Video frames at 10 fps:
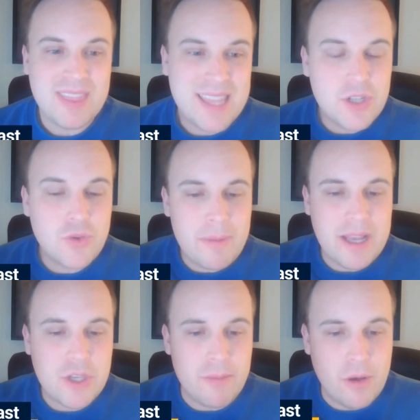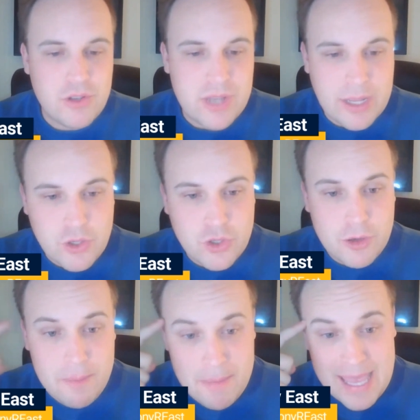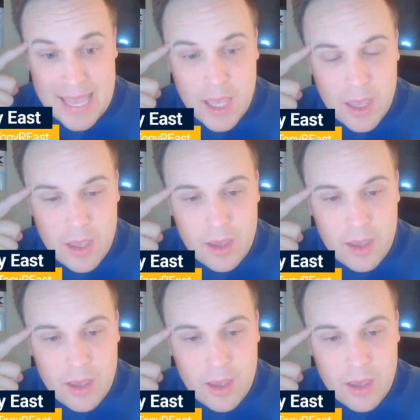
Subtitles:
this is what makes the most sense to me